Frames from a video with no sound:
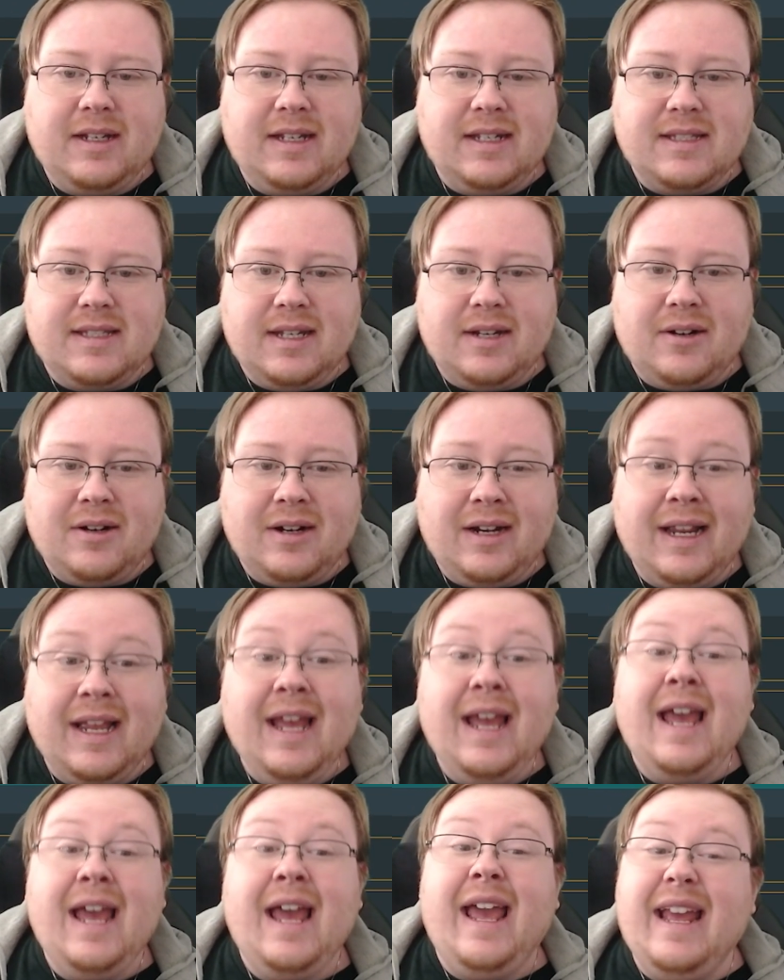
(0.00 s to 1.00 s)
considering
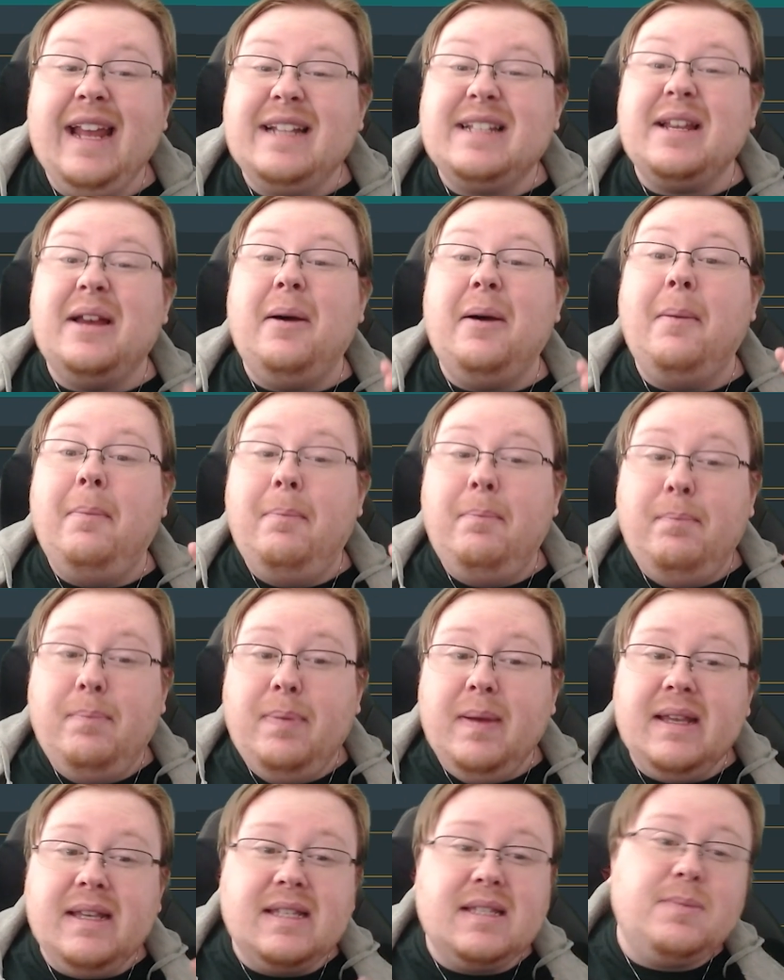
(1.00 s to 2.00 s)
its
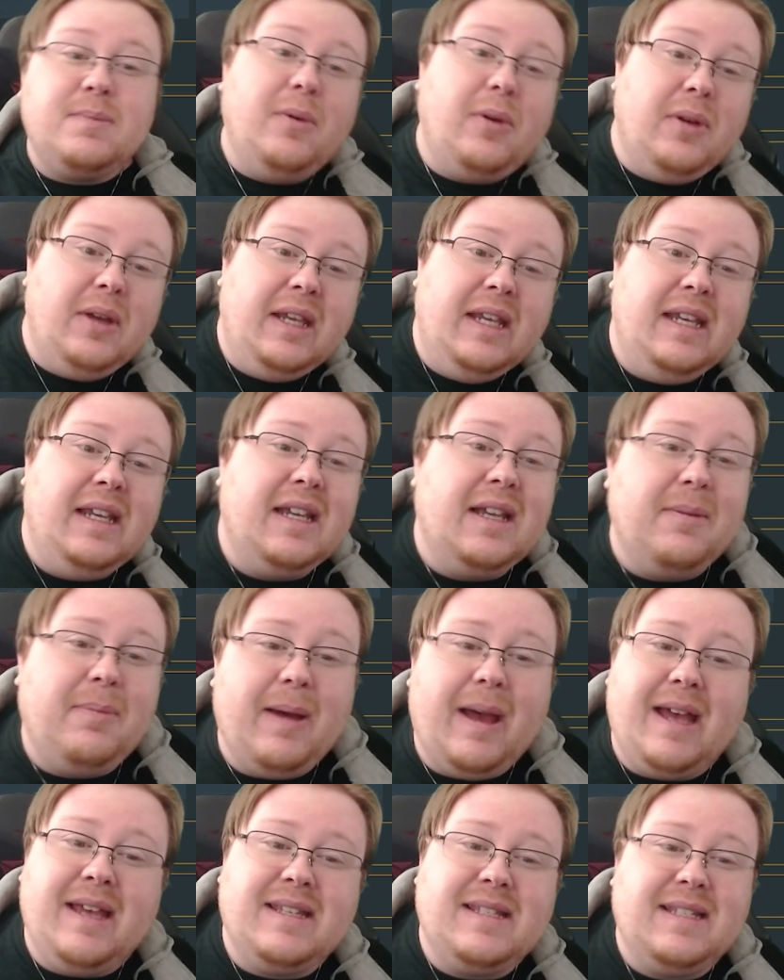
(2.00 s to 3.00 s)
abysmal heat
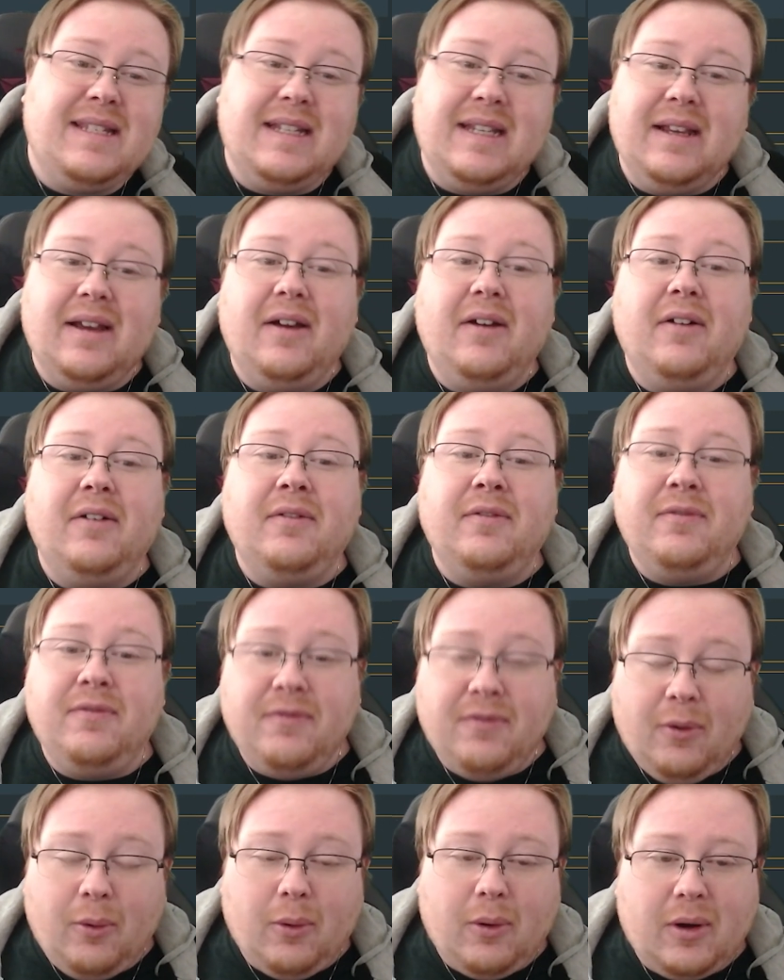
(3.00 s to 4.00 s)
capacity of
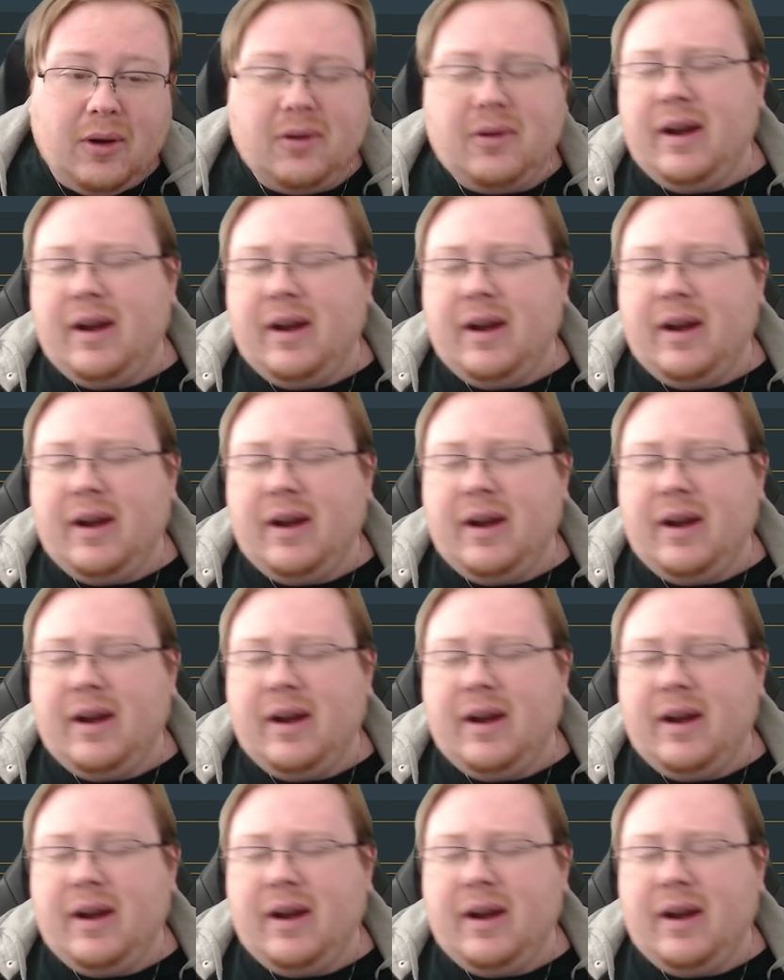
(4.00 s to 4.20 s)
4.